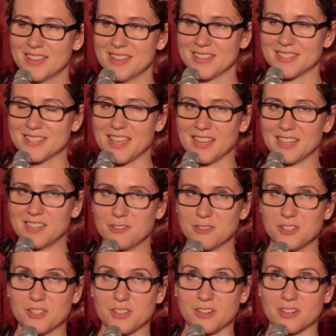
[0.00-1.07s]
saying, "Dear
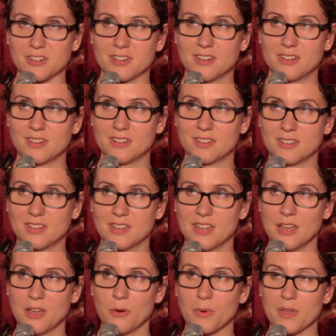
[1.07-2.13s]
sir,
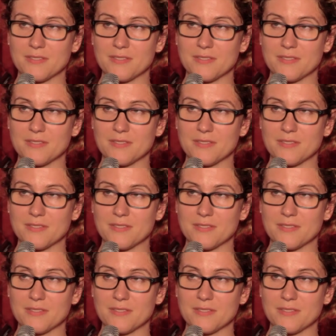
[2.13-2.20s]
we